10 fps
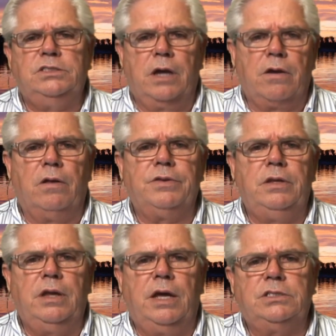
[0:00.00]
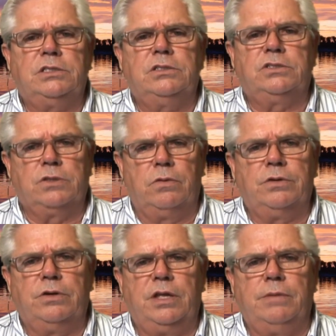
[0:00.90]
John Alden Knight's
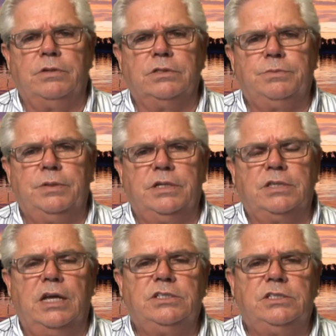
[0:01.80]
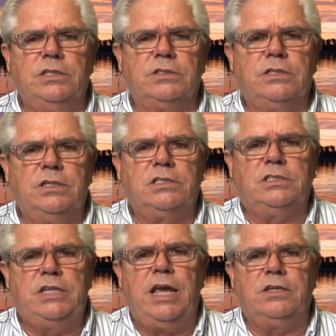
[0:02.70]
sonar tables, because I still to this
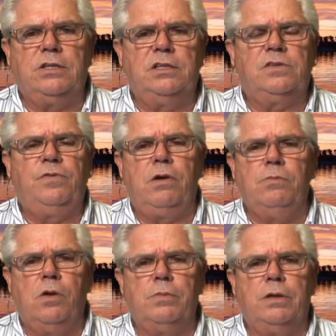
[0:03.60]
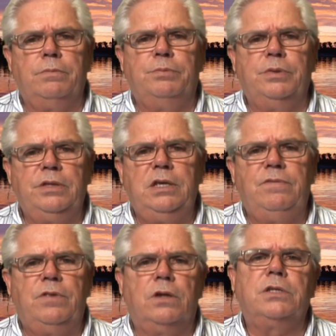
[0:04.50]
day, to this very moment,
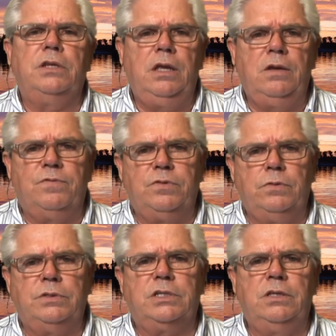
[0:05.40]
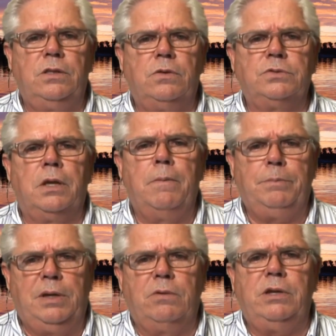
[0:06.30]
believe there's an influence in those
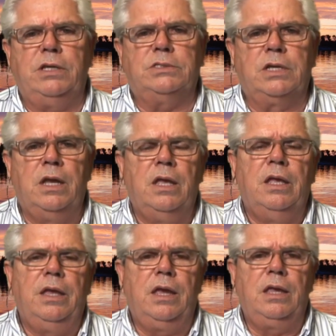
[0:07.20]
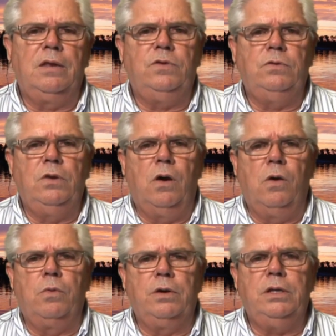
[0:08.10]
periods. And if you know
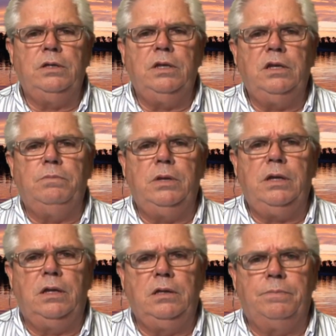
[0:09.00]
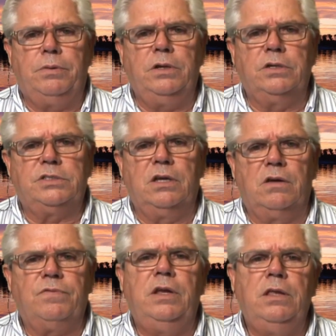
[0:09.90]
where you need to be and you put
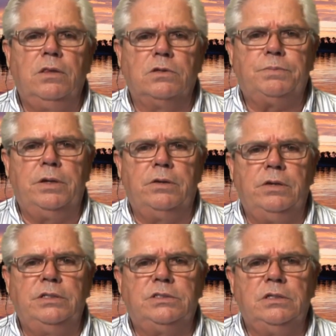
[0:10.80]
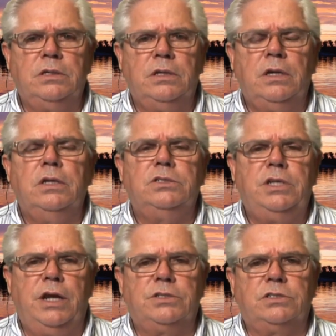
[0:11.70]
yourself in those periods,
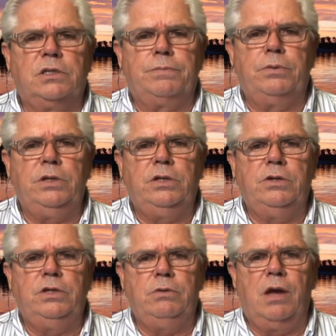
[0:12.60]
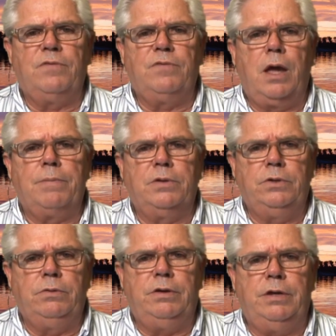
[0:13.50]
chances are pretty good you have an
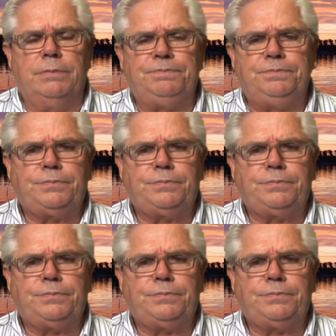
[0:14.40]
opportunity.